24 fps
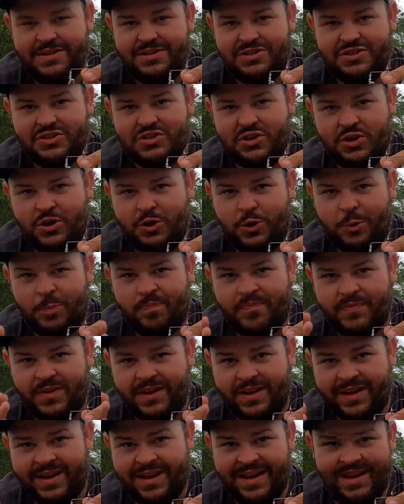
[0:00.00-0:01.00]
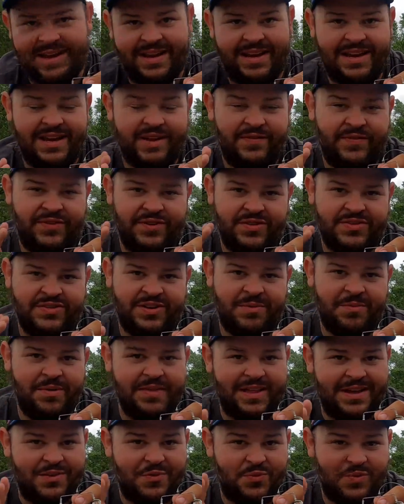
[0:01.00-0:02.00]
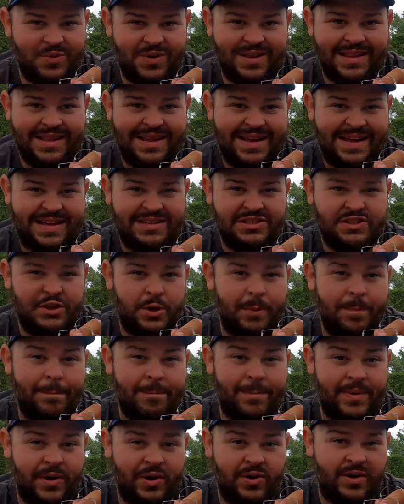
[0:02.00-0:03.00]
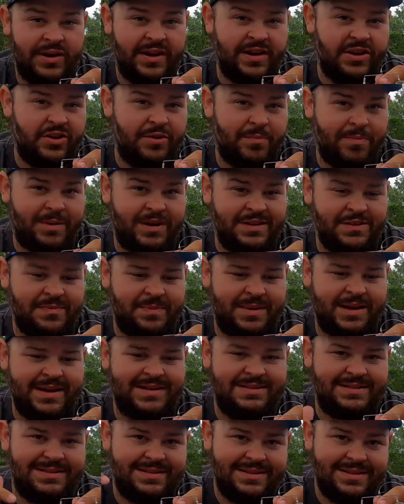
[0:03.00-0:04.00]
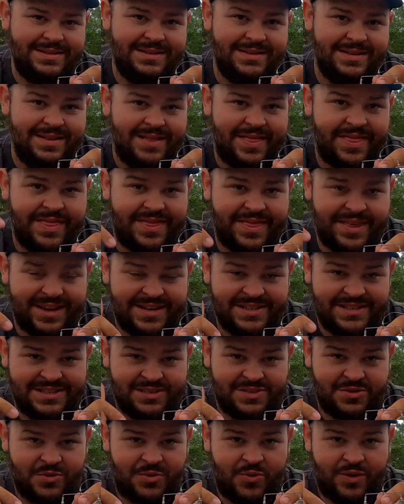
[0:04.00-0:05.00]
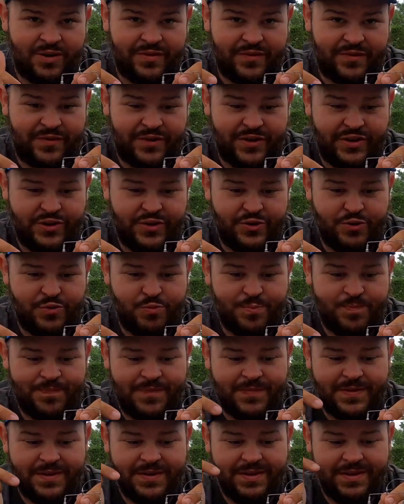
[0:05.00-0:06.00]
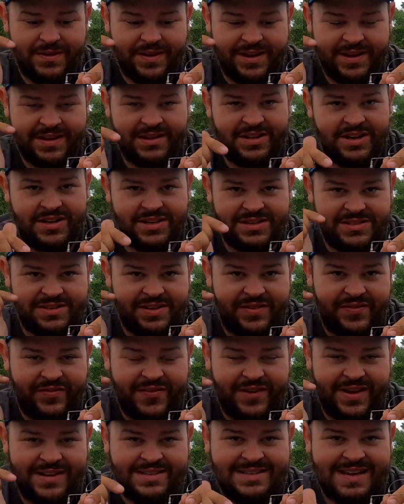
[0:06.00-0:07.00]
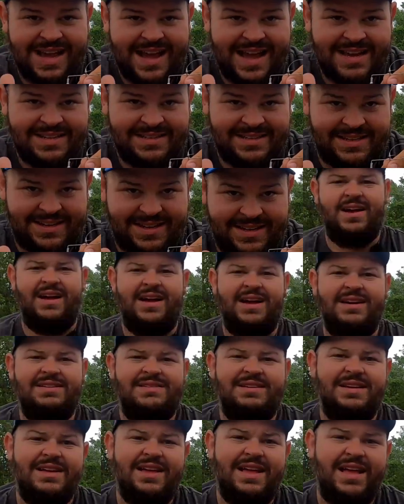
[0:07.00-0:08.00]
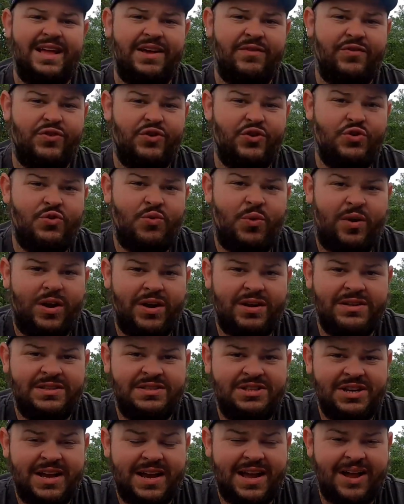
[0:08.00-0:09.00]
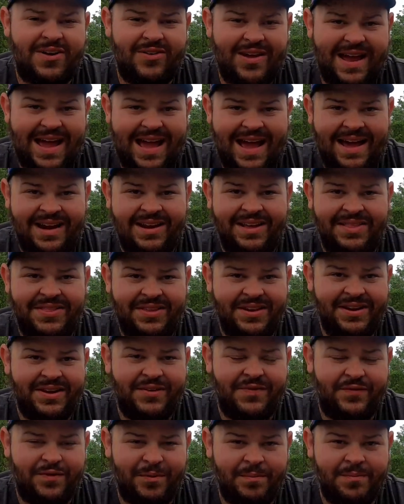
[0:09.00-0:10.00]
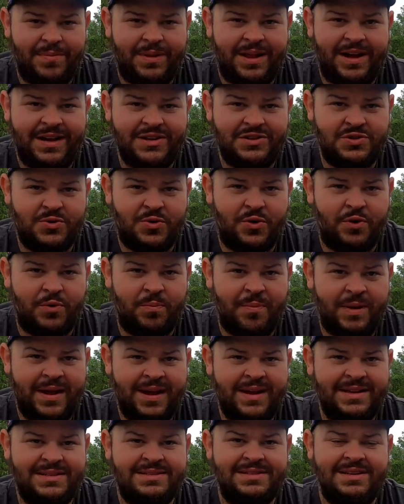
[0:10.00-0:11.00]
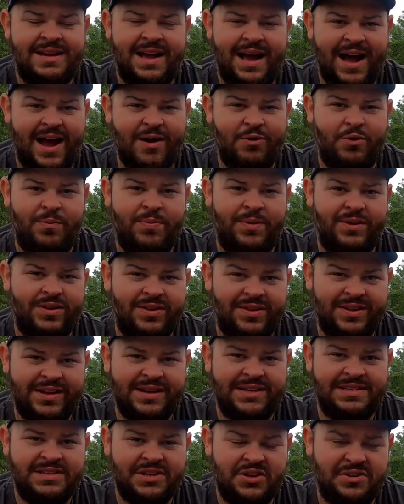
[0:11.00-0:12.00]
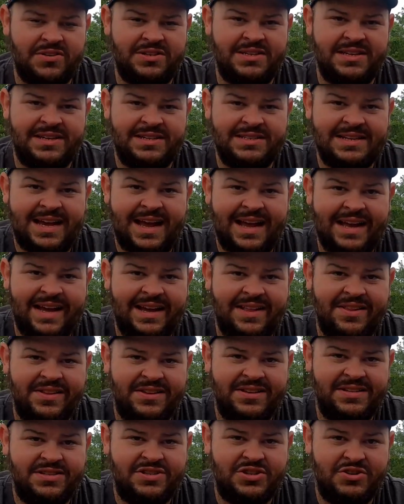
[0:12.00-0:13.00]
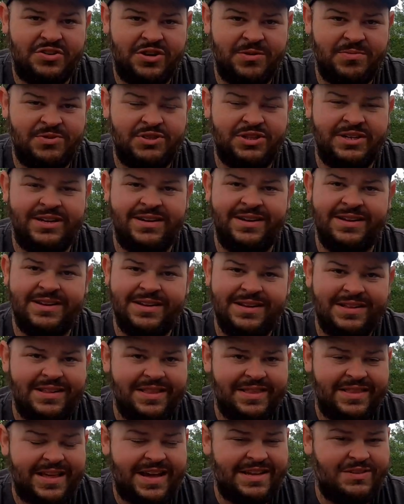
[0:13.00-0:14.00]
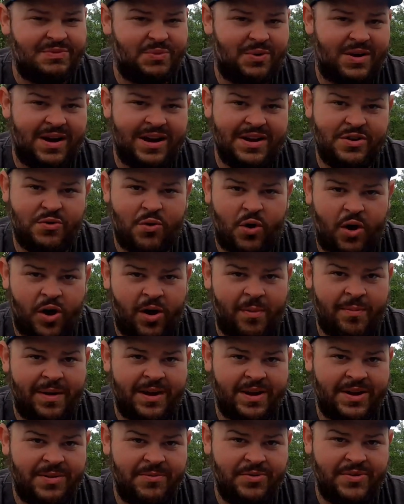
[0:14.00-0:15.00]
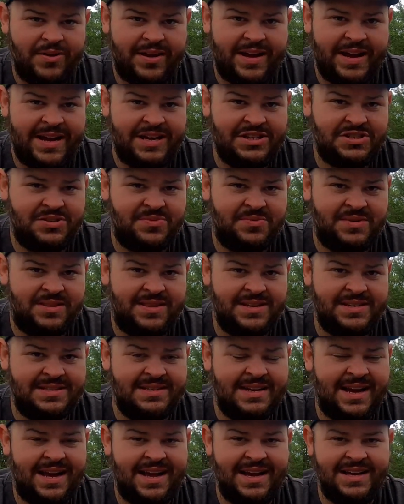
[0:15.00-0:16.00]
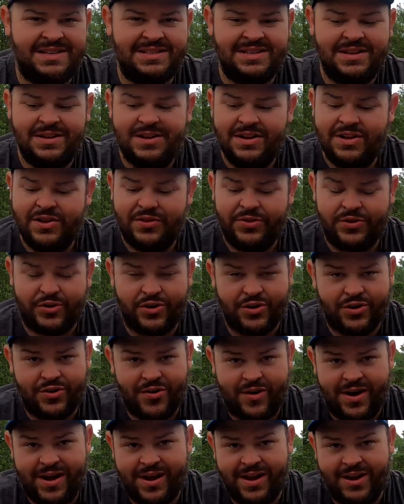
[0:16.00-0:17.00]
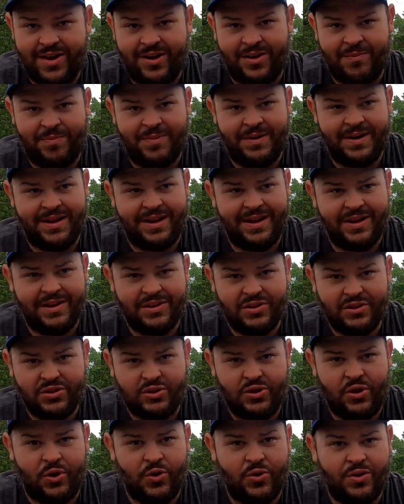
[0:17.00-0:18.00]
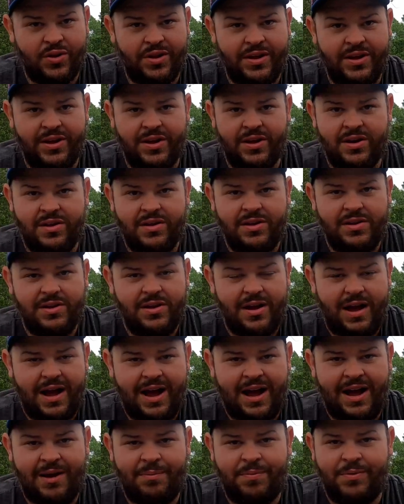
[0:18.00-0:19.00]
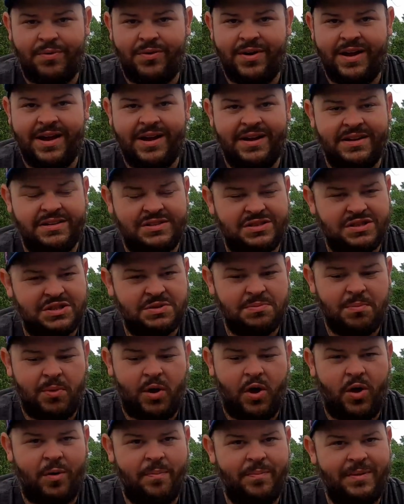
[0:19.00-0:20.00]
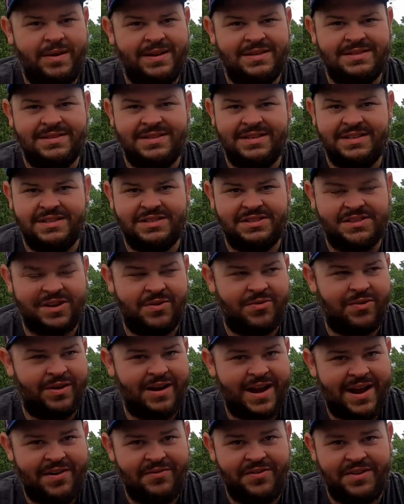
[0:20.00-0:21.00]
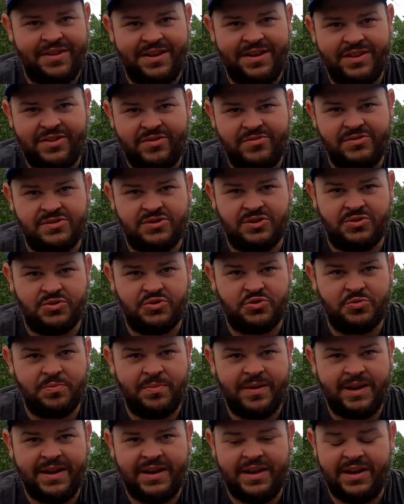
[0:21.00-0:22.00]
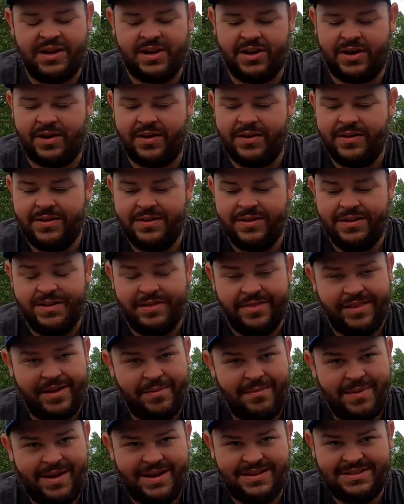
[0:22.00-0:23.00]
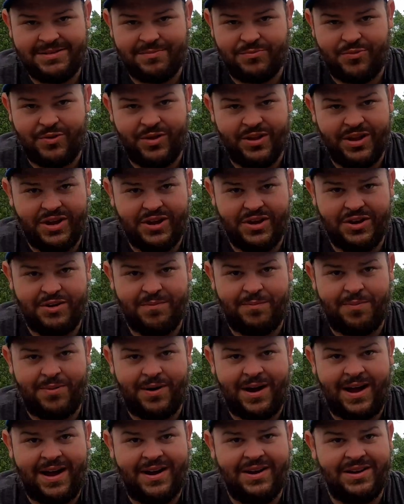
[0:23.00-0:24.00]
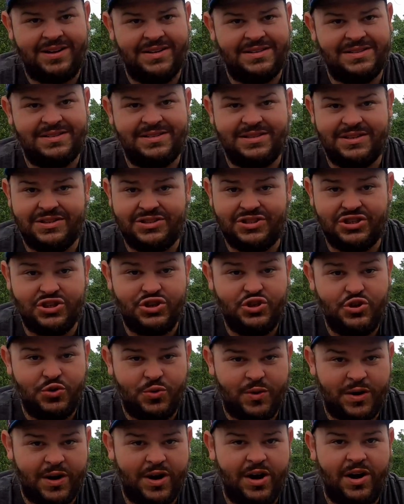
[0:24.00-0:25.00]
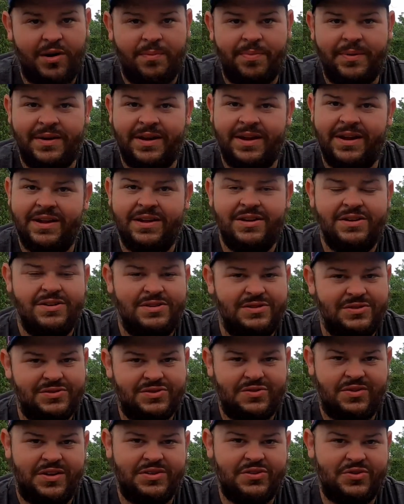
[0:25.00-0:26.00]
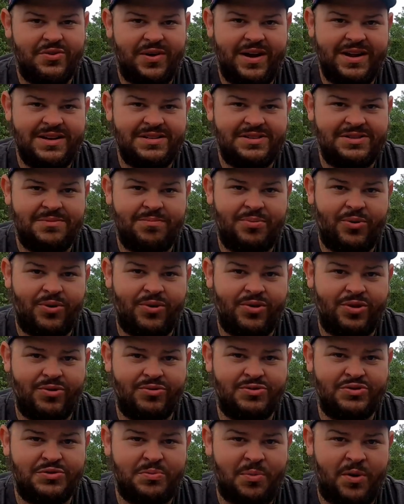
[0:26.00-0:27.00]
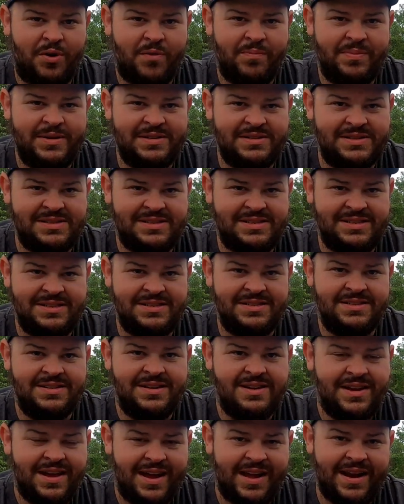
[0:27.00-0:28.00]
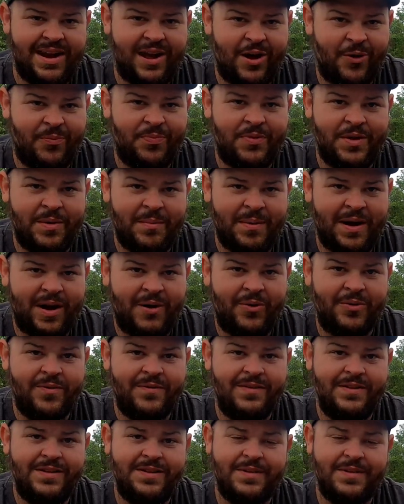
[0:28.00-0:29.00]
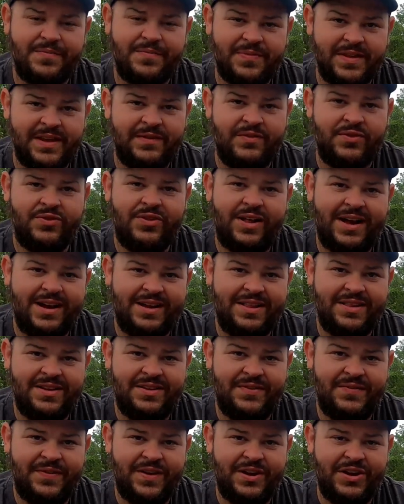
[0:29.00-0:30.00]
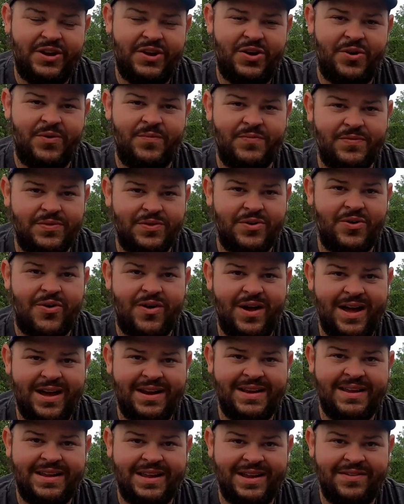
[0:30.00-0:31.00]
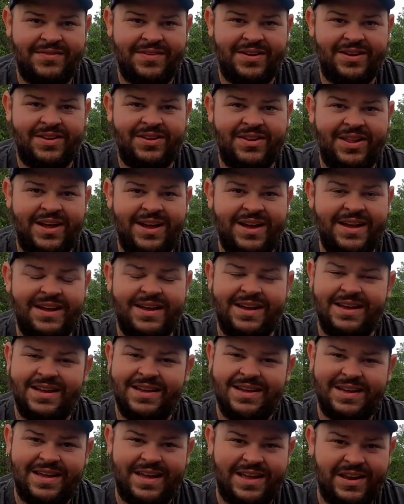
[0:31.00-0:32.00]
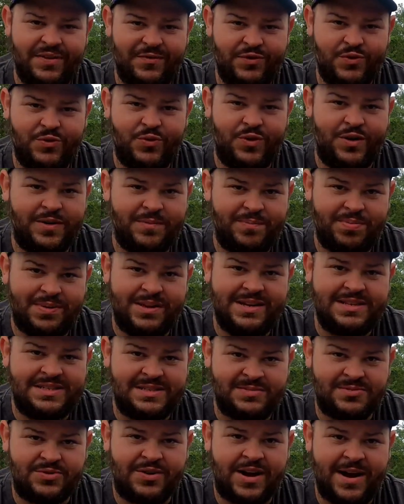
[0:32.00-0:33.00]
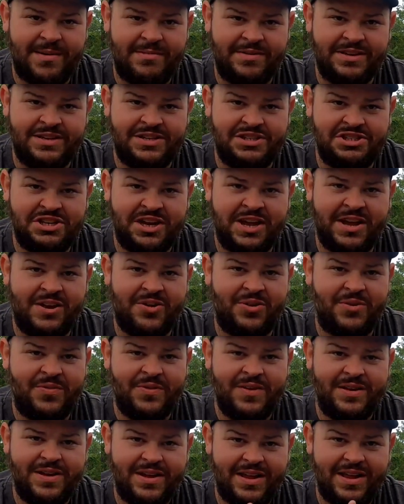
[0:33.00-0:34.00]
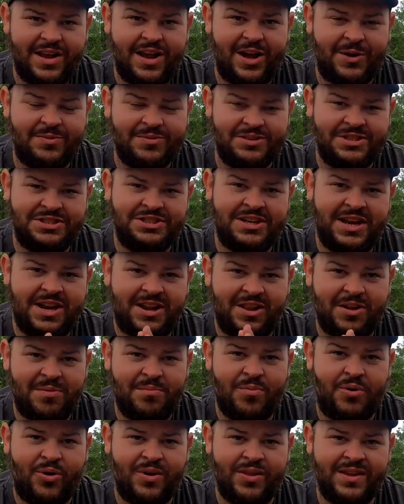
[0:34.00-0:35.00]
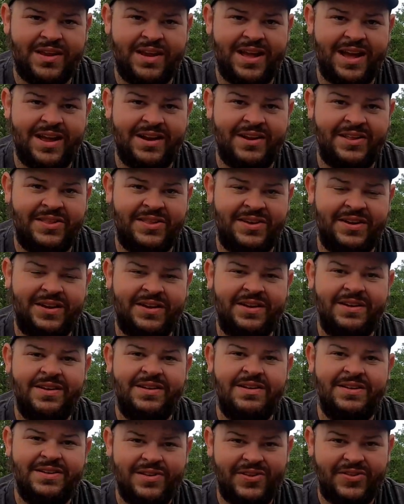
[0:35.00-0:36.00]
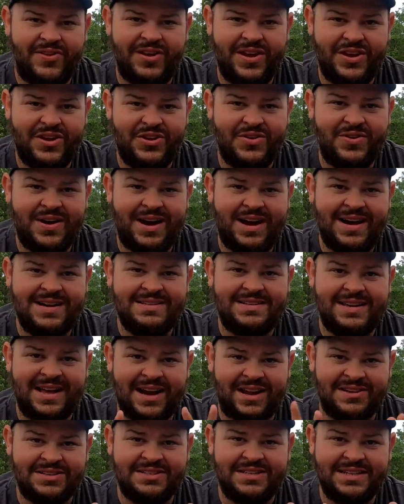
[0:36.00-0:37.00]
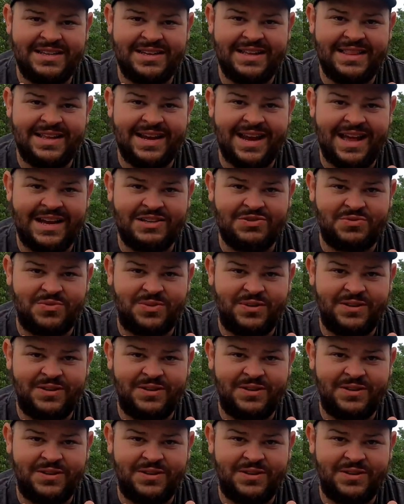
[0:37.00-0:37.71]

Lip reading: So again, if you're someone that's really into burning your buzz baits, this is the one for you. It does fantastic. All right, guys, if you want to check out anything from Blind Squirrel Baits, I will put a link to their TikTok in the description. That's where I do all my communication with these guys. They're a great company, locally operated, small business. They run everything through social media. They make some really good products. It's a newer company, so let's go ahead and support those small businesses and help them out. If you liked this video, go ahead and give it a like, and if you would, please subscribe to this channel. It helps this channel out more than anything. Thank you, guys, and I'll see you in the next